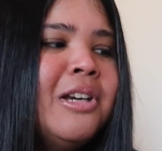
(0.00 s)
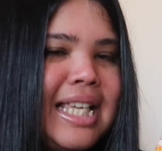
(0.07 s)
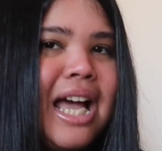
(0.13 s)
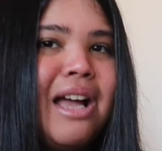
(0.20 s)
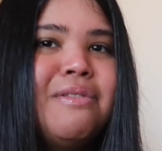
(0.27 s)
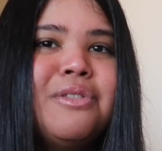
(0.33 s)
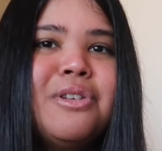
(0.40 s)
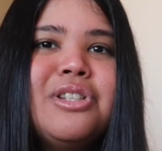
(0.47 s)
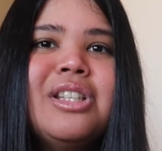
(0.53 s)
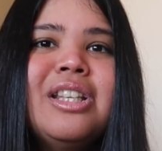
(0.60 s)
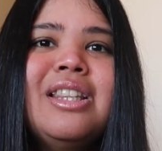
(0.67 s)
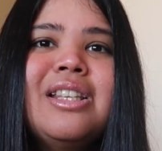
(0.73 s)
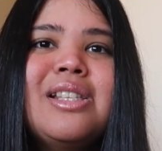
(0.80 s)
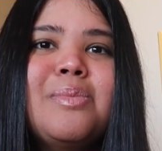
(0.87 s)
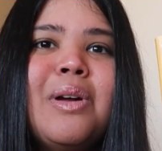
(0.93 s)
Yeah,
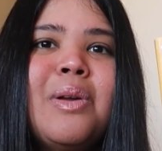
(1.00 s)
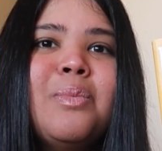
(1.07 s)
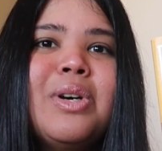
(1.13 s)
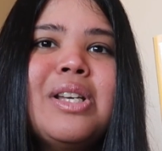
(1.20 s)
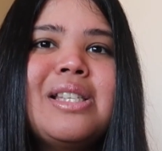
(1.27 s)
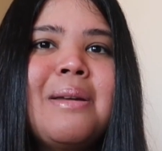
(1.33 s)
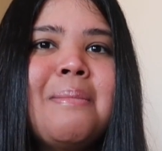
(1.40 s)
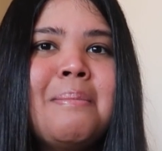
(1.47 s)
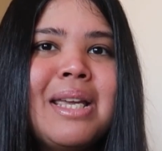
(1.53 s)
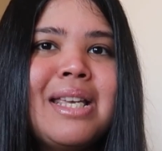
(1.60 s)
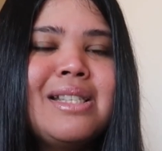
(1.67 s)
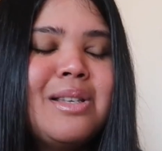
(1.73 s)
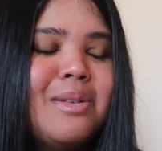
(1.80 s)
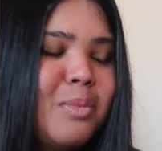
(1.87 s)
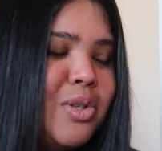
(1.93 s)
unfortunately this one was a
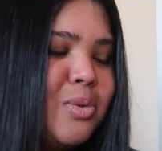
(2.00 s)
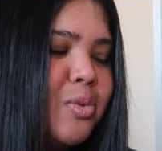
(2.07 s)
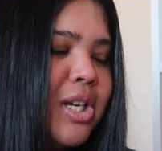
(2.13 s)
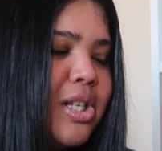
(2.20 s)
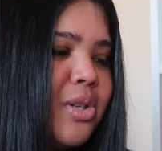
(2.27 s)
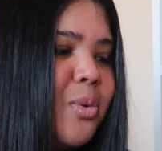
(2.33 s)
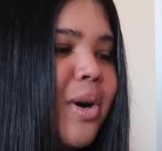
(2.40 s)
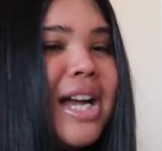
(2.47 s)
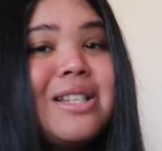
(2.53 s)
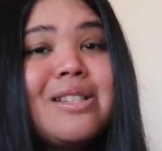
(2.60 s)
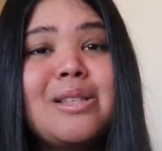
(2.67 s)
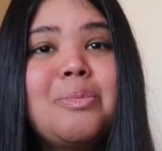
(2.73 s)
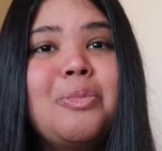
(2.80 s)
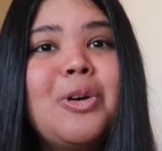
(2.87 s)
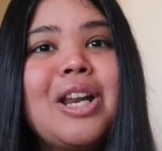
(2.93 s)
miss, which was quite
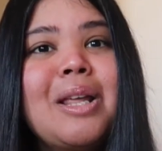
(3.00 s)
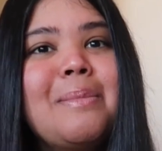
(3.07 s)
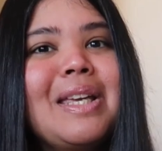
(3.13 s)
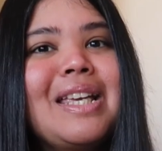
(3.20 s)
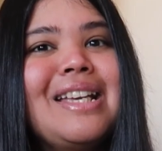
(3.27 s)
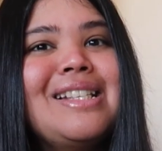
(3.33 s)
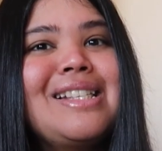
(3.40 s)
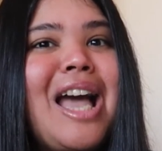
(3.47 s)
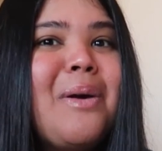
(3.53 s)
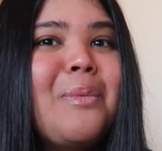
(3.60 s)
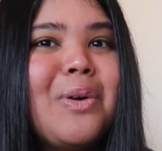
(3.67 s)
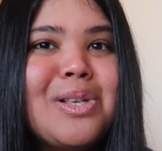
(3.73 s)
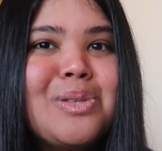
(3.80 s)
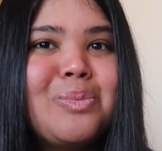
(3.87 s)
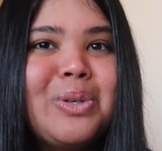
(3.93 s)
disappointing because I
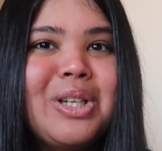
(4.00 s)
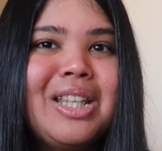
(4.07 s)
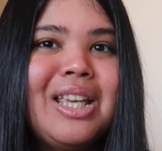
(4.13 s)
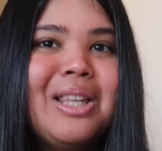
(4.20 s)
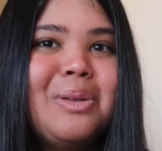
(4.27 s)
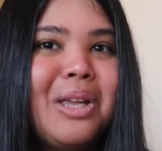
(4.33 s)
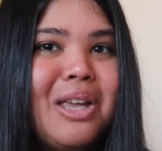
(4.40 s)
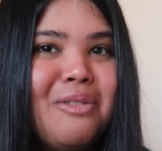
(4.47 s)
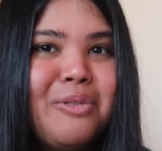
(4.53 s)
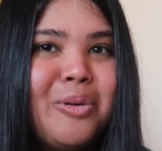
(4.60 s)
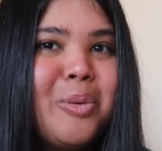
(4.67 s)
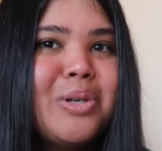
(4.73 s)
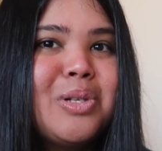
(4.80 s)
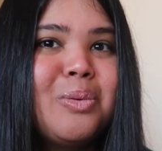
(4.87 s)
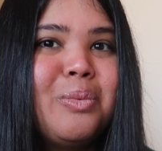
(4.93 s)
was really looking
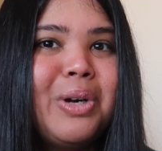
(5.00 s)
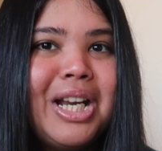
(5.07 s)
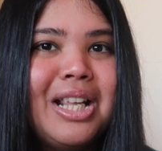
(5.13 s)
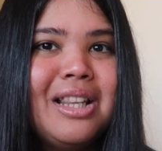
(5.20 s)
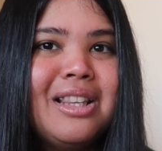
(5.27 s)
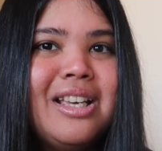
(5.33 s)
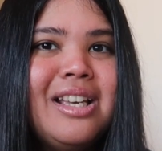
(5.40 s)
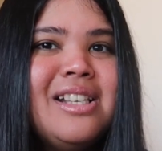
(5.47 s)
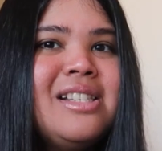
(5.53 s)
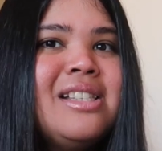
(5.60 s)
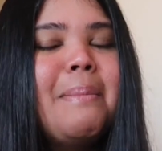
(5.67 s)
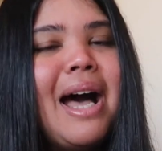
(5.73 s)
forward to reading this.